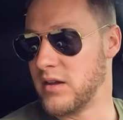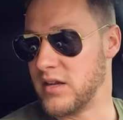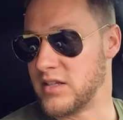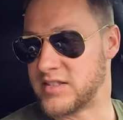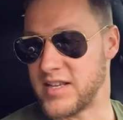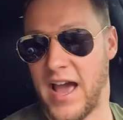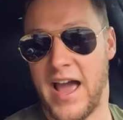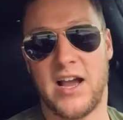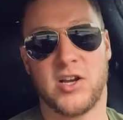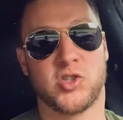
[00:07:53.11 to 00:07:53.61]

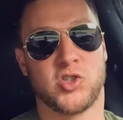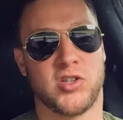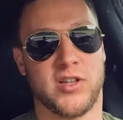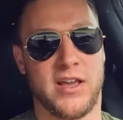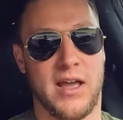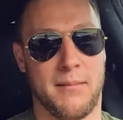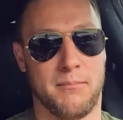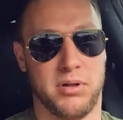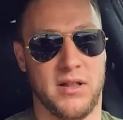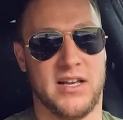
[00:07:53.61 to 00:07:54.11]
it's
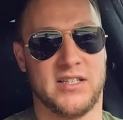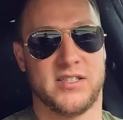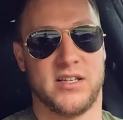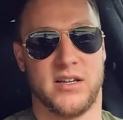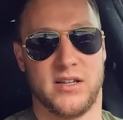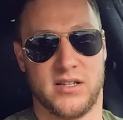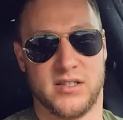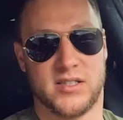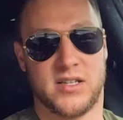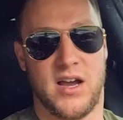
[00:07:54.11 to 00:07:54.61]
actually a
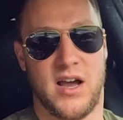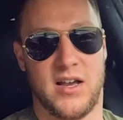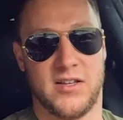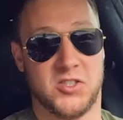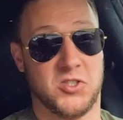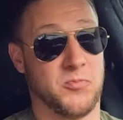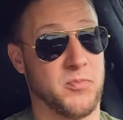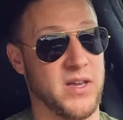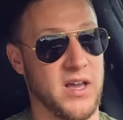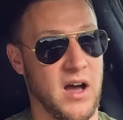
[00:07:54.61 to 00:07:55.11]
blessing in
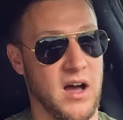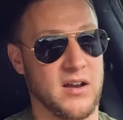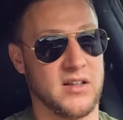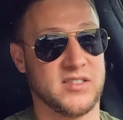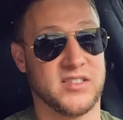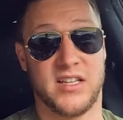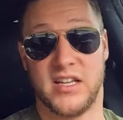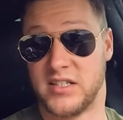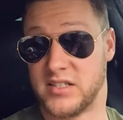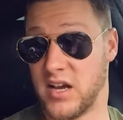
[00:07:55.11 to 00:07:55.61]
disguise. To be
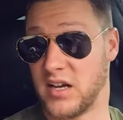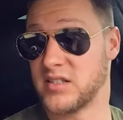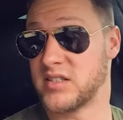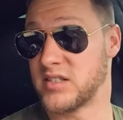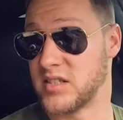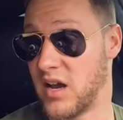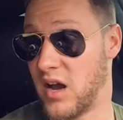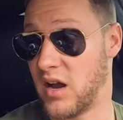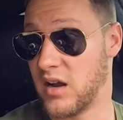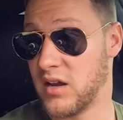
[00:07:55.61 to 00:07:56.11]
honest, it does
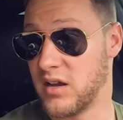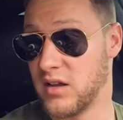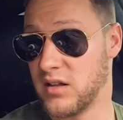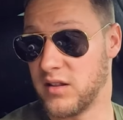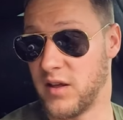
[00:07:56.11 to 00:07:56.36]
suck.